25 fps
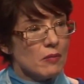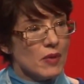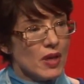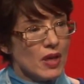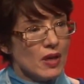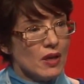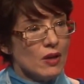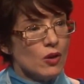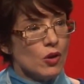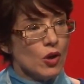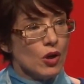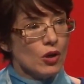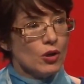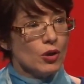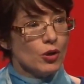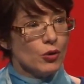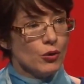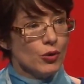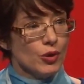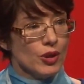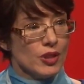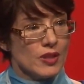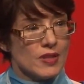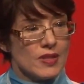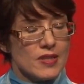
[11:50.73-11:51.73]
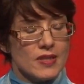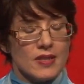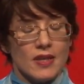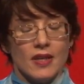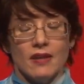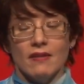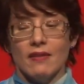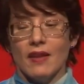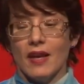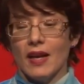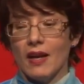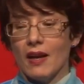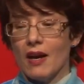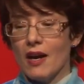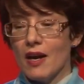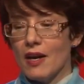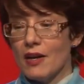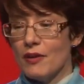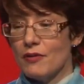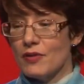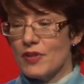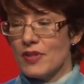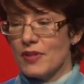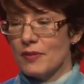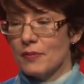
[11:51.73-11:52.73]
incongruence in their
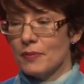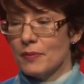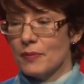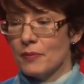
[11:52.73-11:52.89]
lives.